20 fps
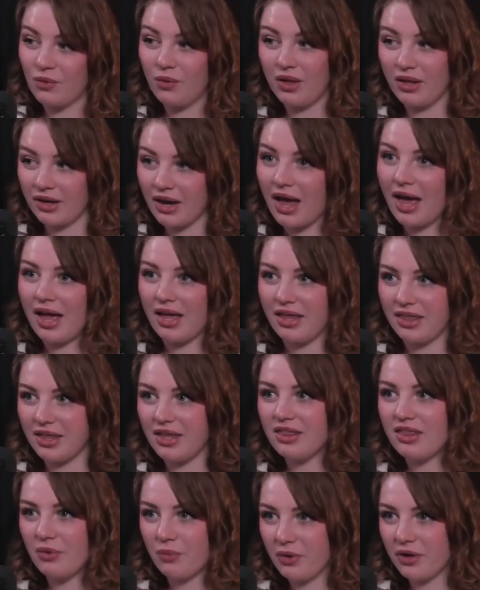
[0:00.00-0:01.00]
Well, and I
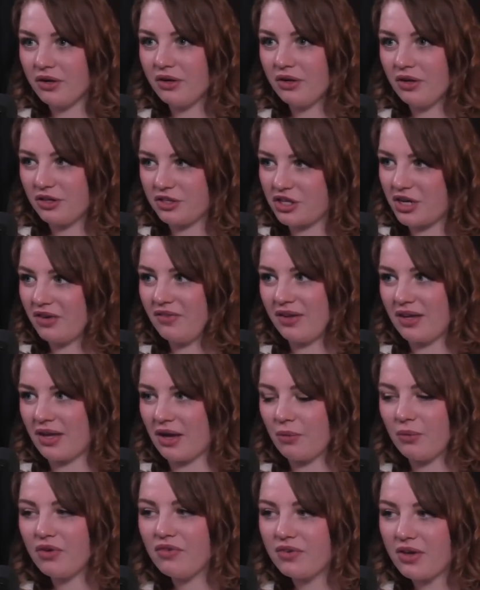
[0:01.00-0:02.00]
think that we're achieving it.
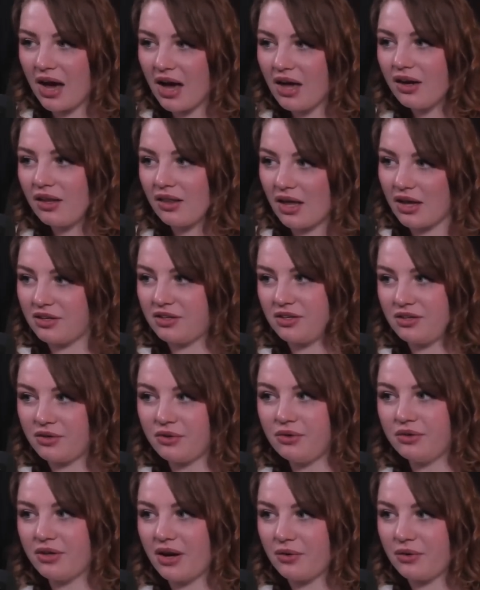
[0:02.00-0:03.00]
We've got a lot to do
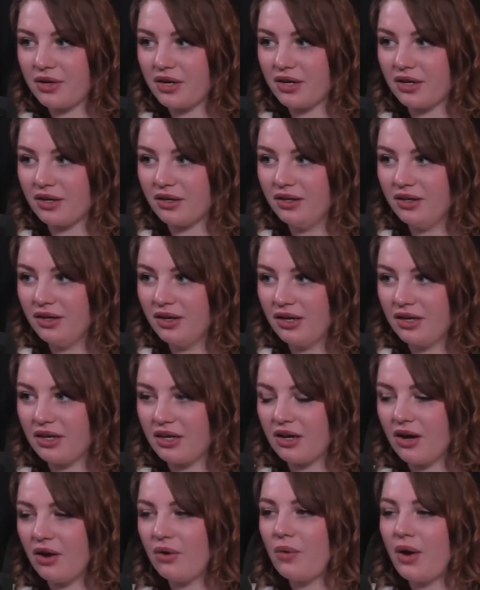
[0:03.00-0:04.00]
around here. You
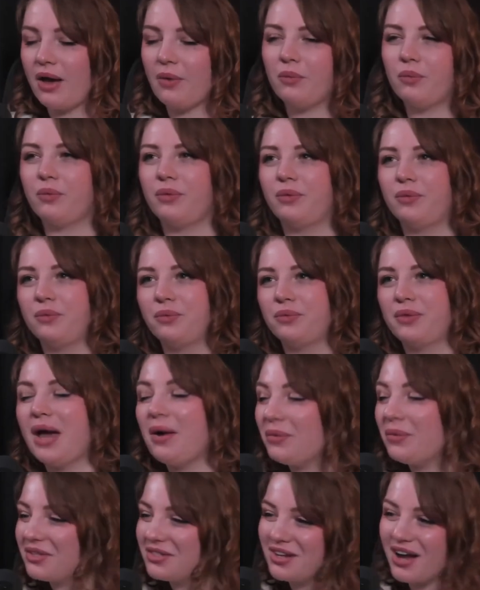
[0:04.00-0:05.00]
know, that
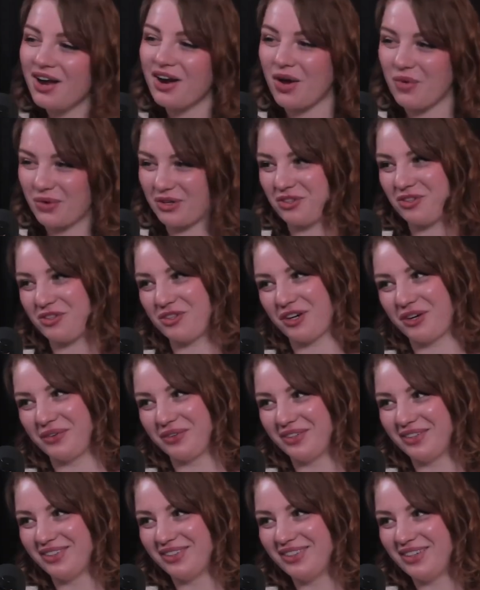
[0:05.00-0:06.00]
was not always true.
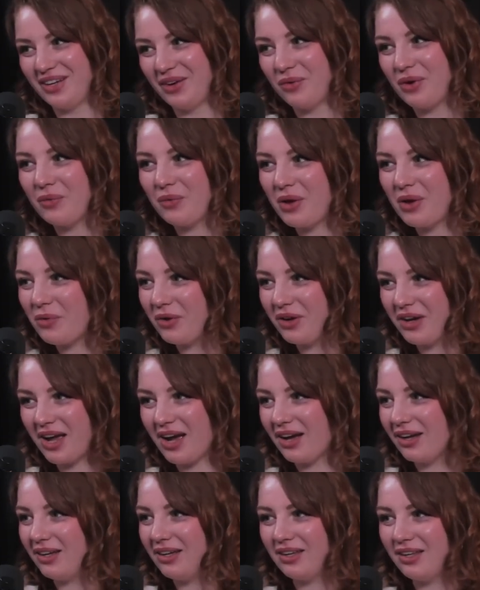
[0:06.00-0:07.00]
When we were
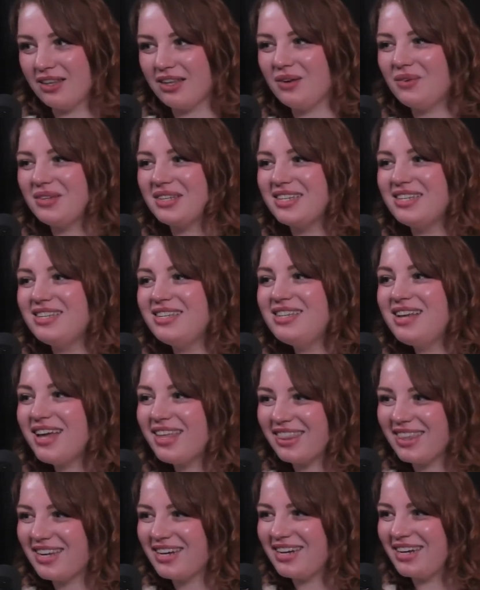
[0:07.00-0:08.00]
young, there was
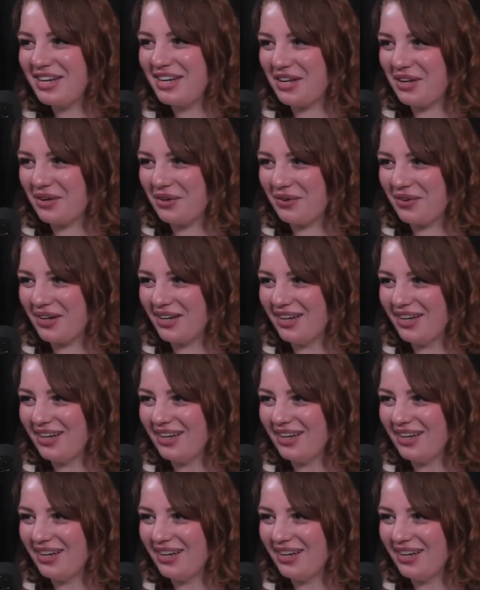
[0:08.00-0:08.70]
nothing to do